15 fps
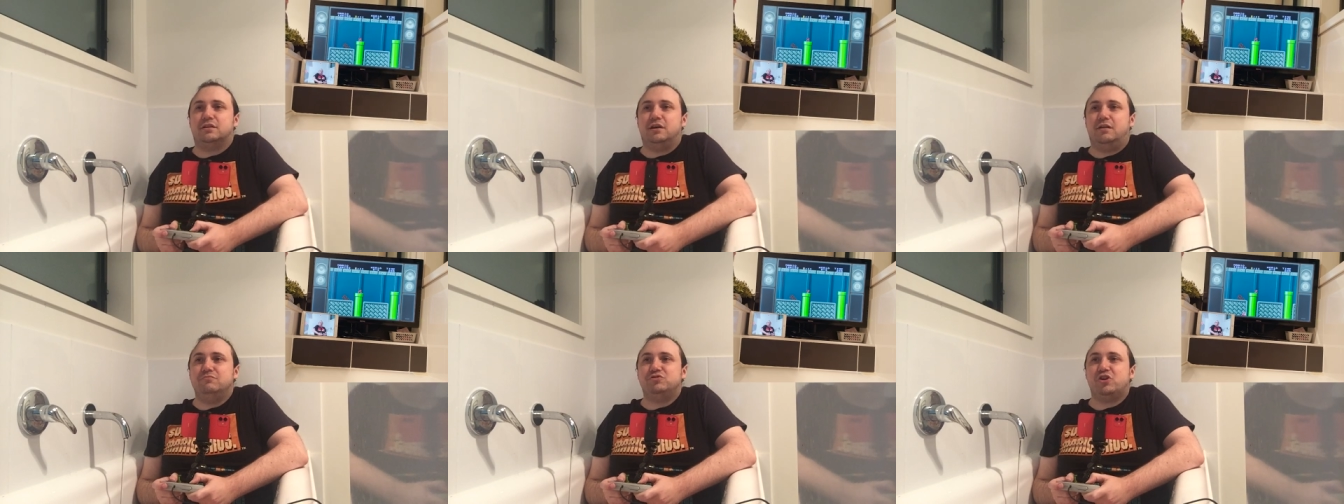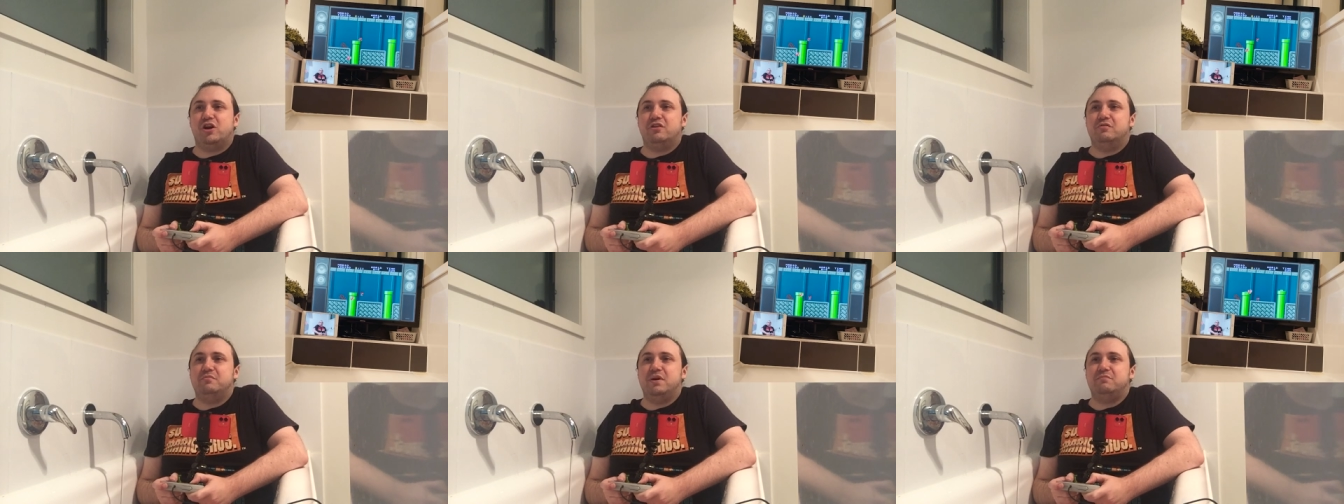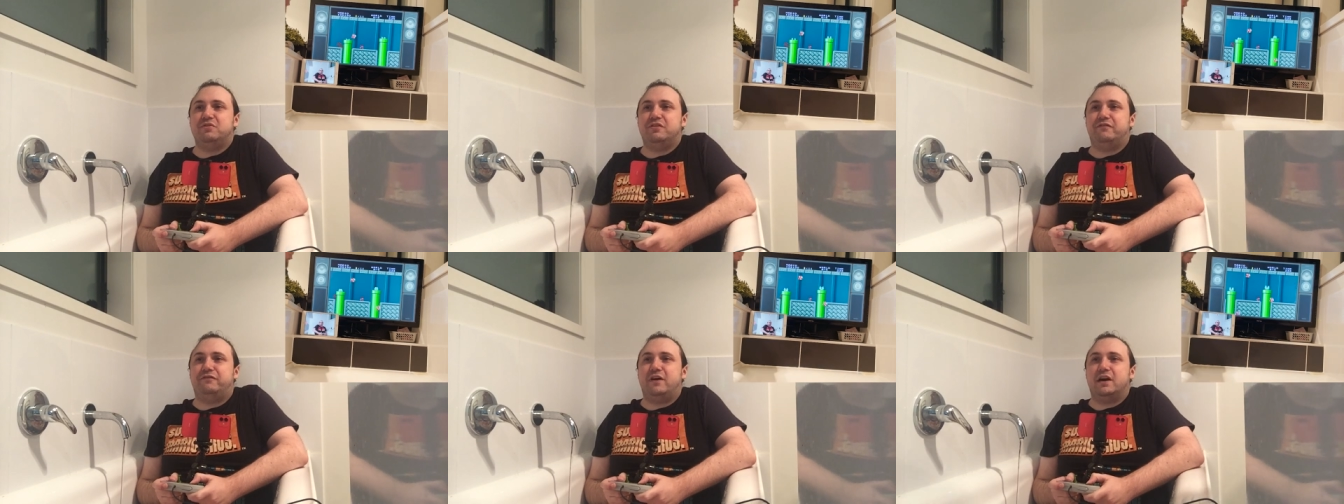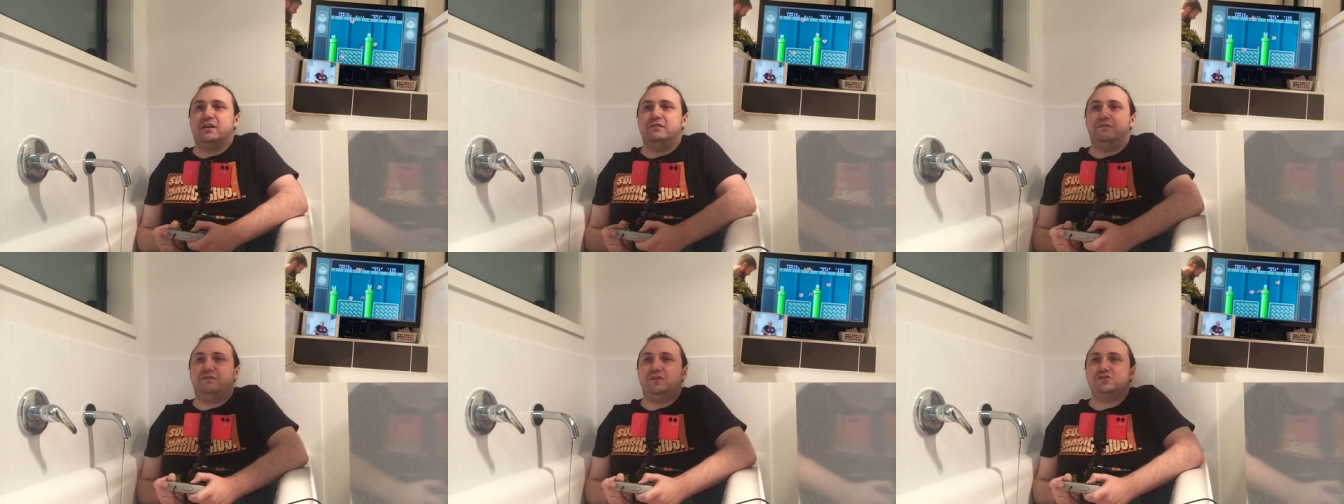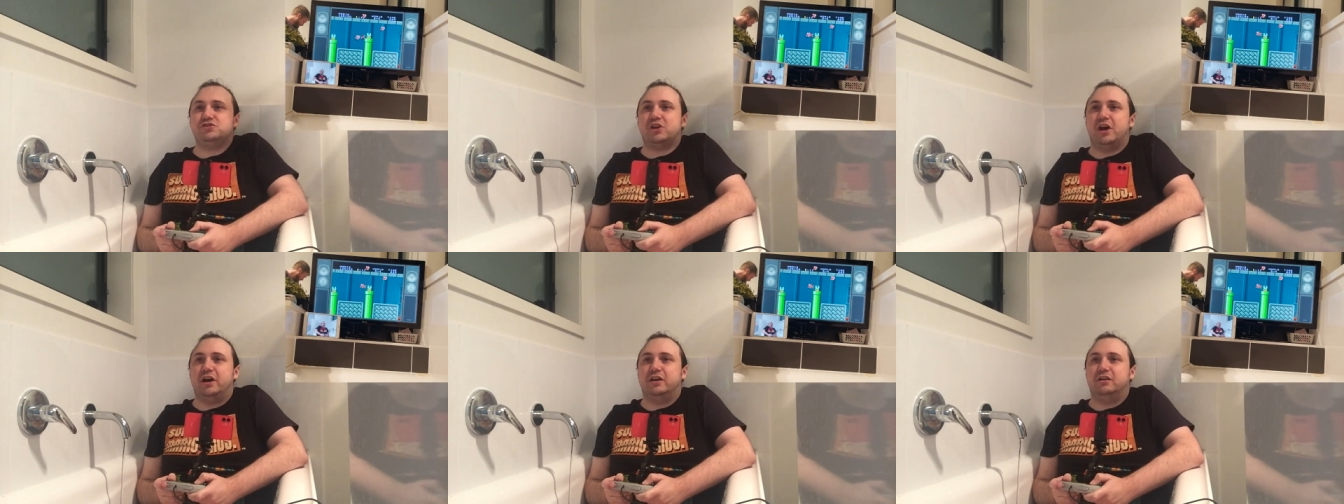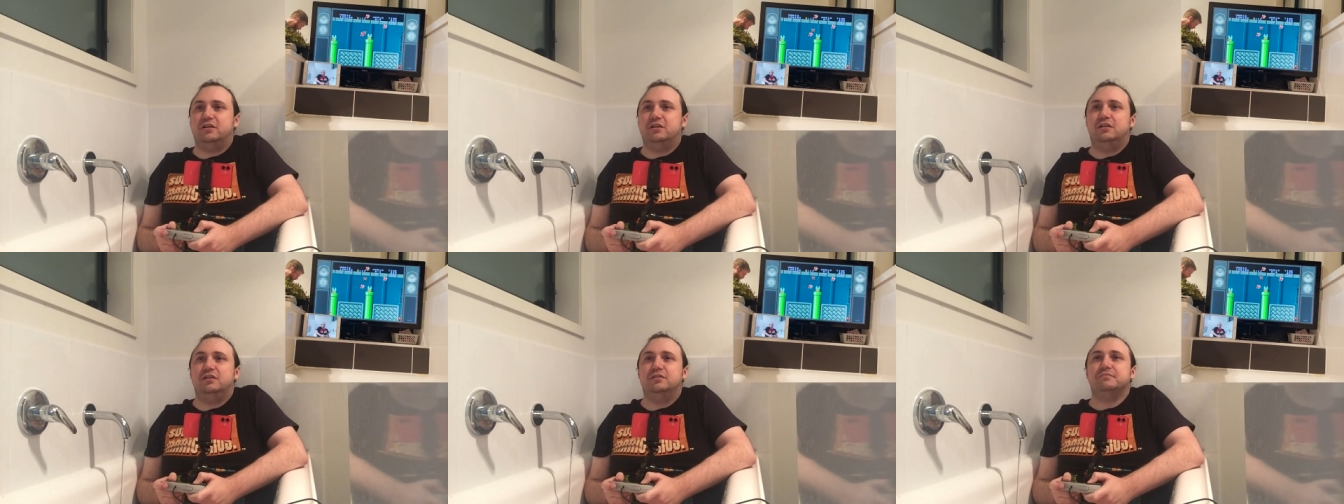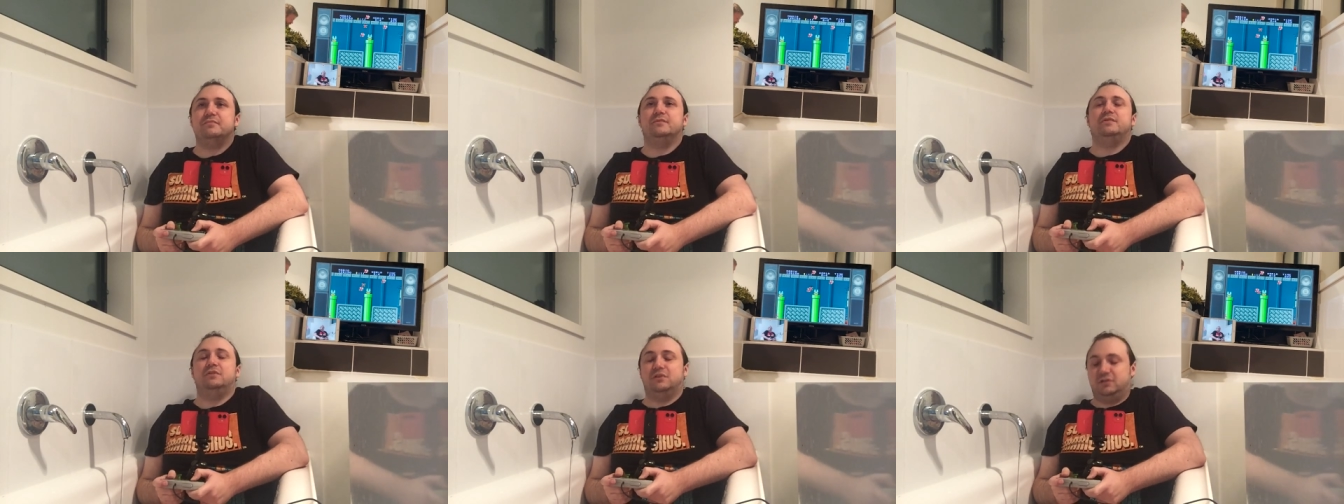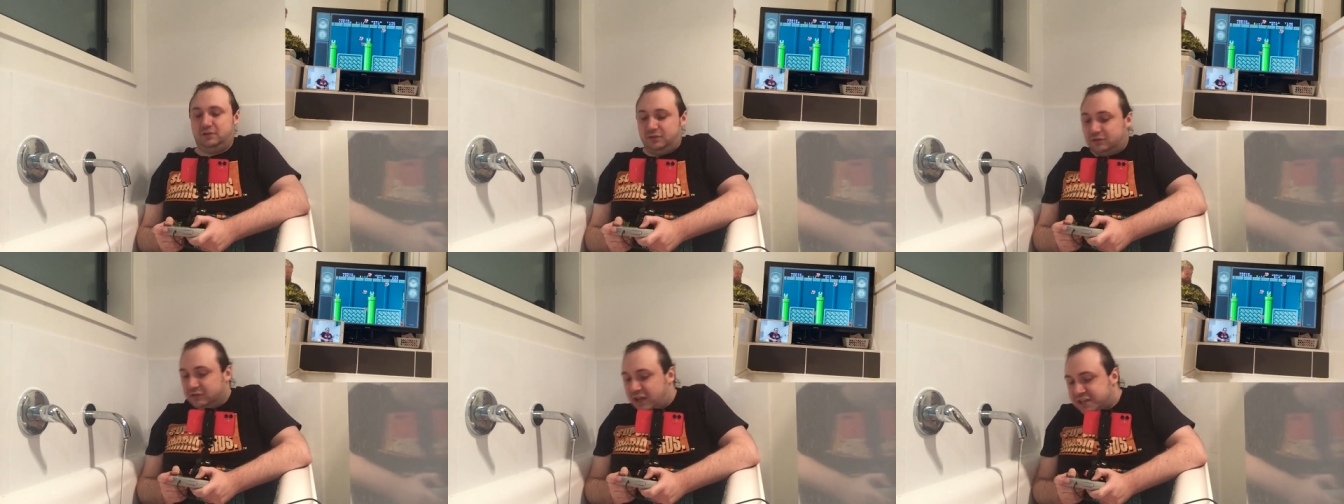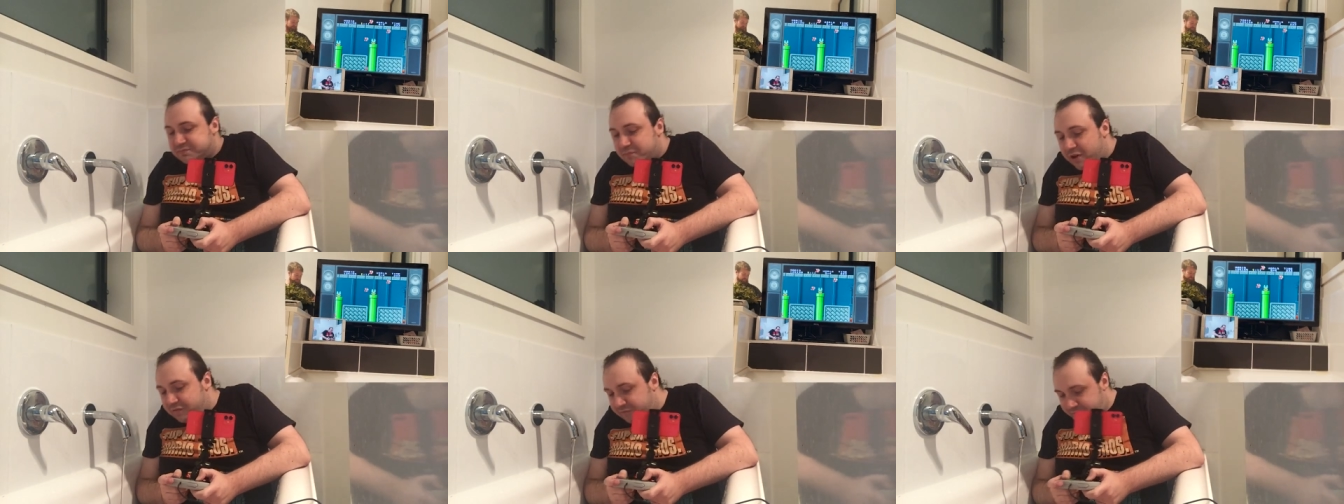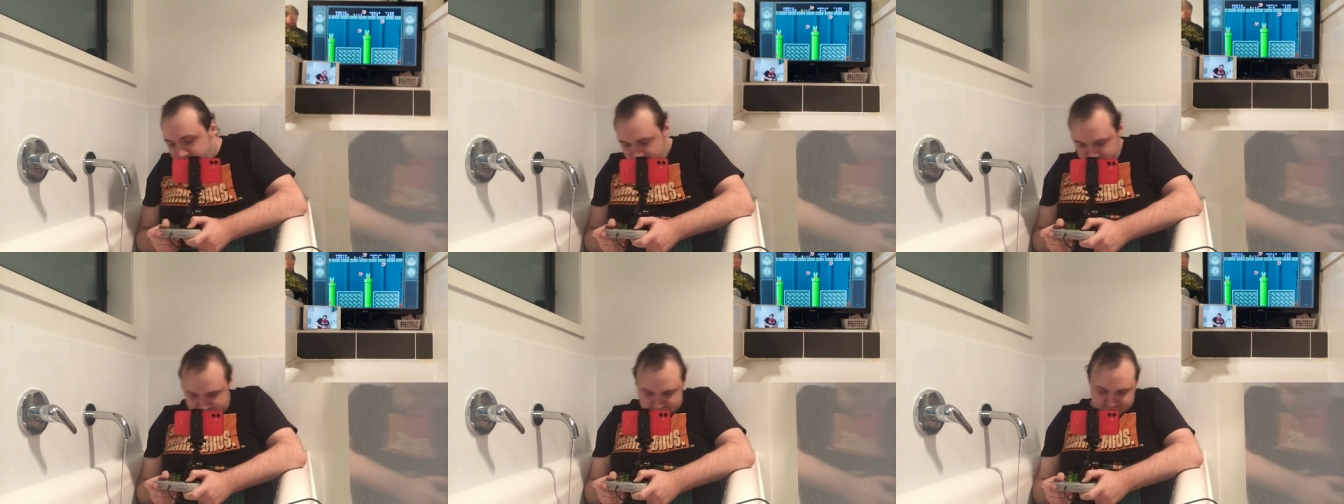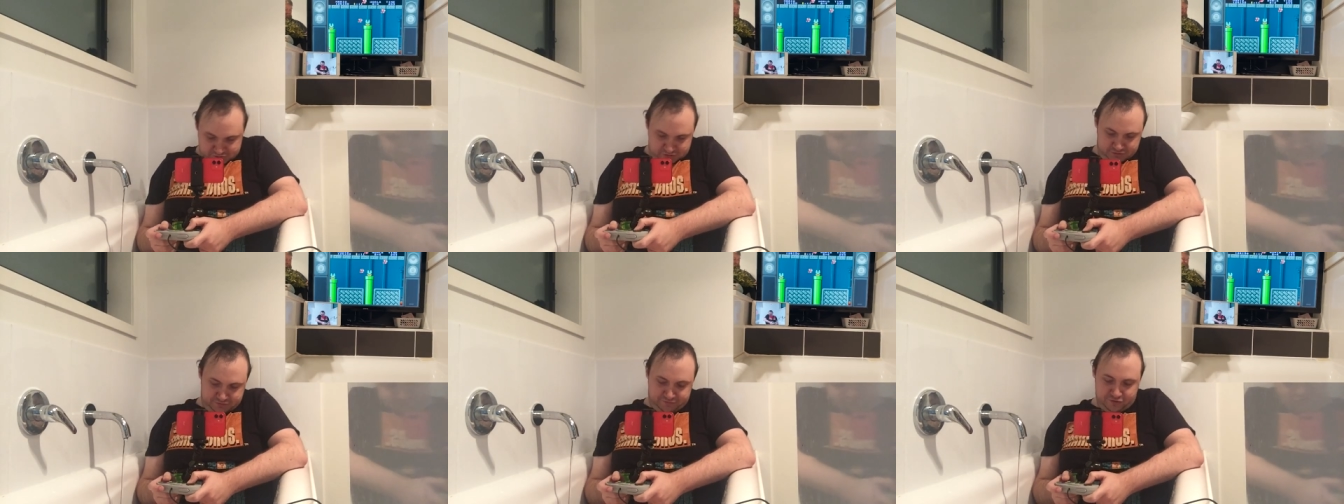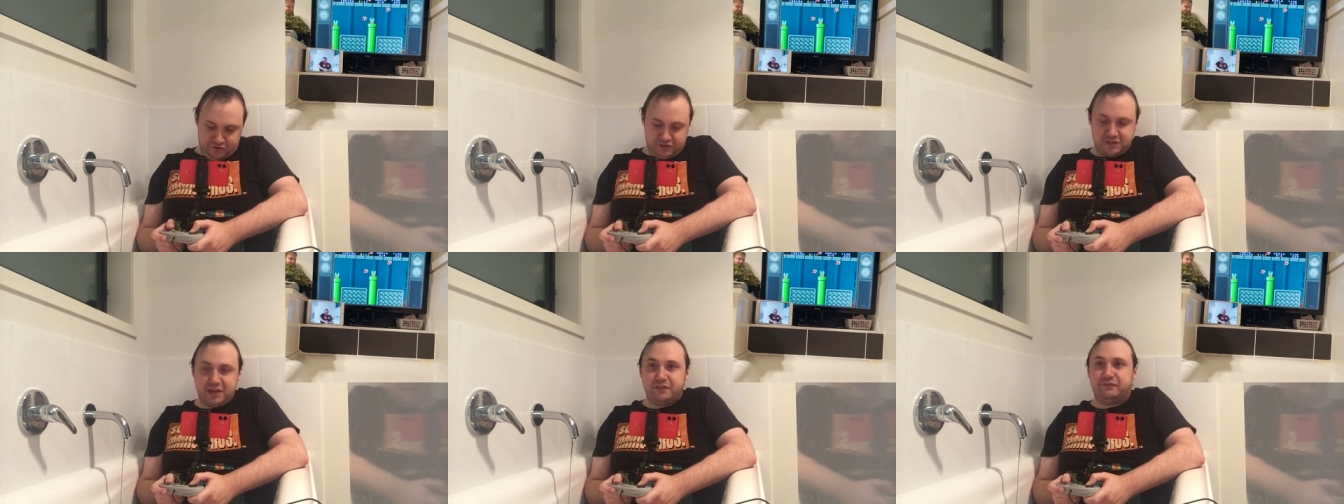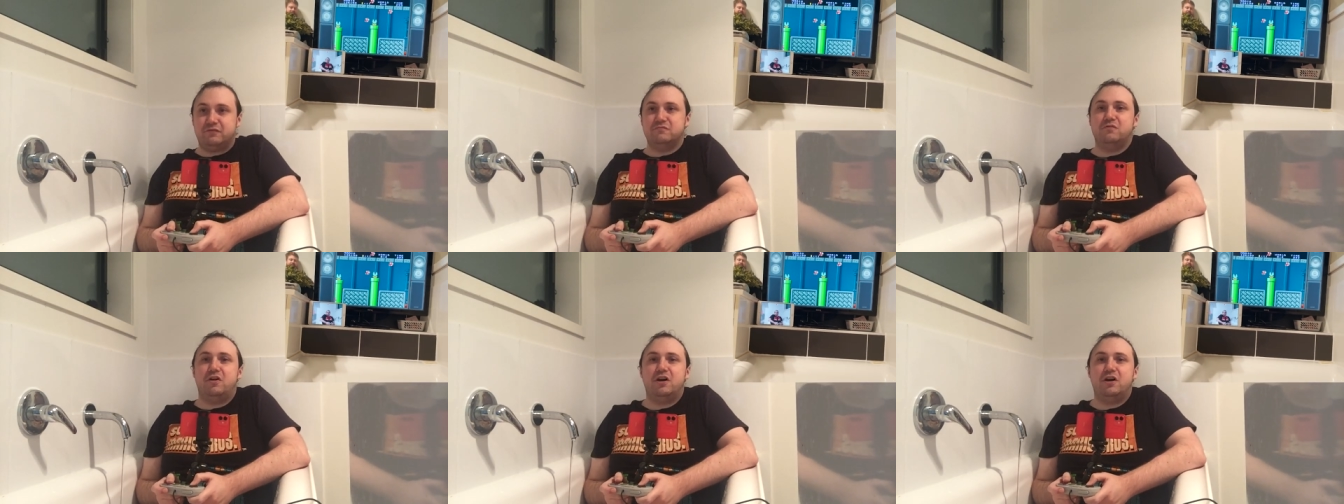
I'm trying to remember the fucking fish can. Well, look, you that's my fucking first death for a